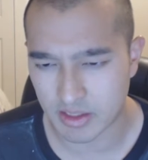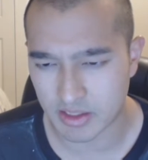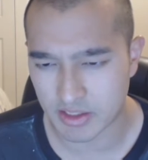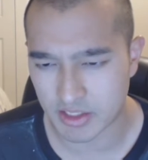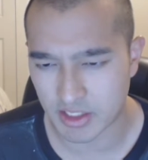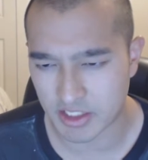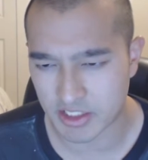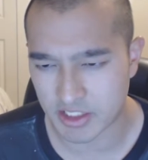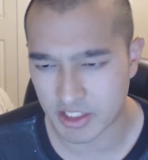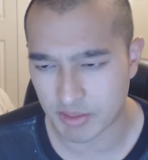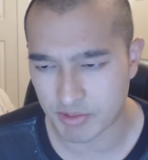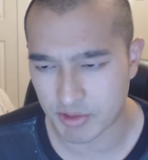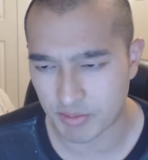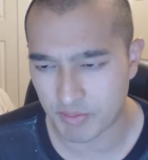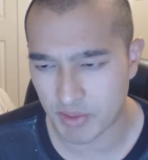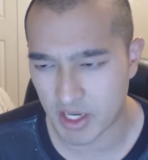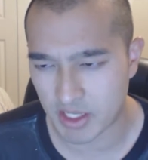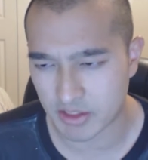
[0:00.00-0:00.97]
is
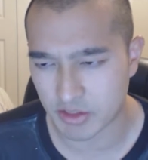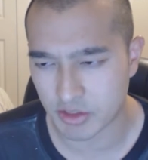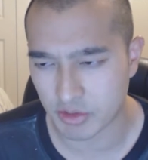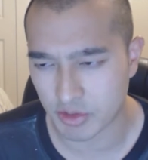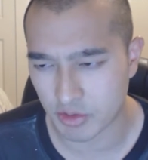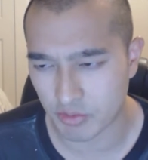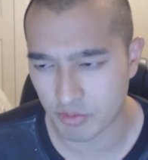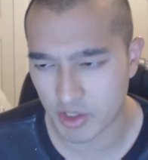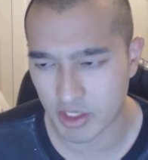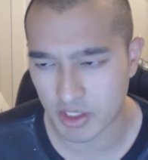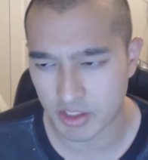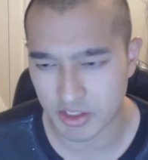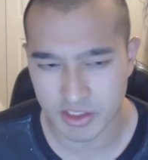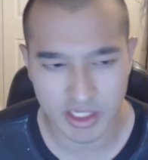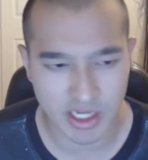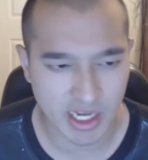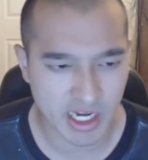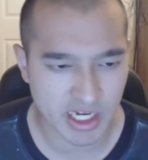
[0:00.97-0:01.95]
accepted back into the
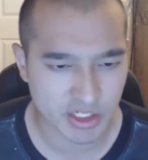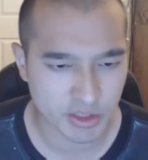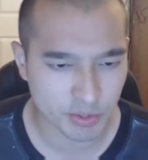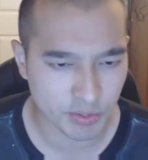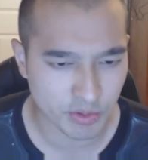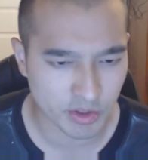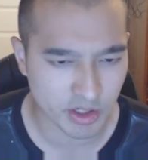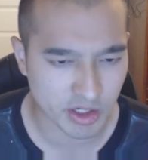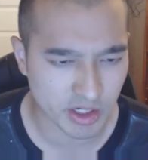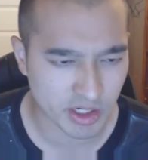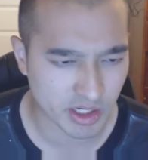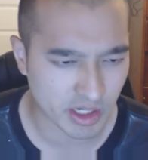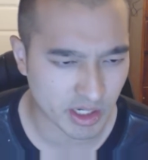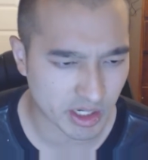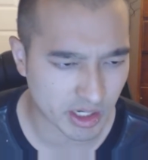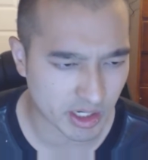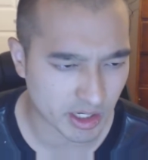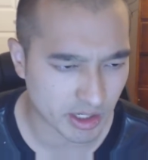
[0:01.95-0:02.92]
ranks. As
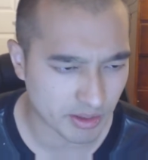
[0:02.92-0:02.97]
for